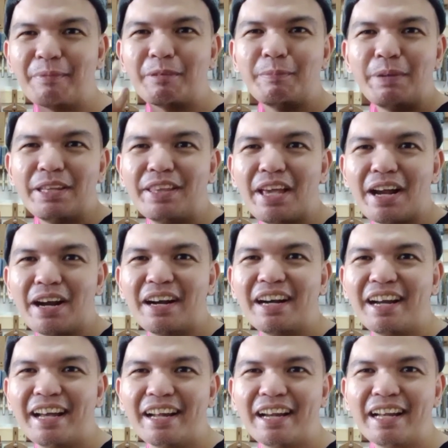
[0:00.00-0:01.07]
They have to be
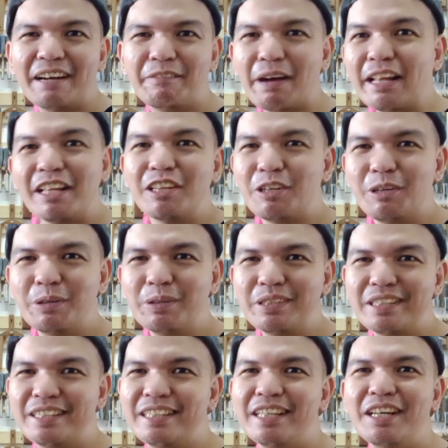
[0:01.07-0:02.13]
there, ready to
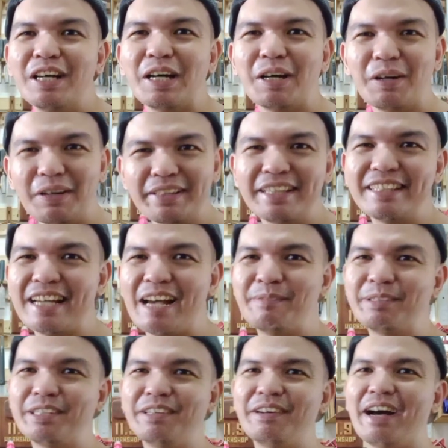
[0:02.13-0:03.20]
use all the
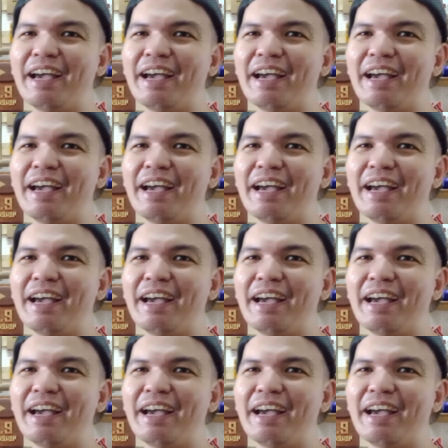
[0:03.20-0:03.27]
time.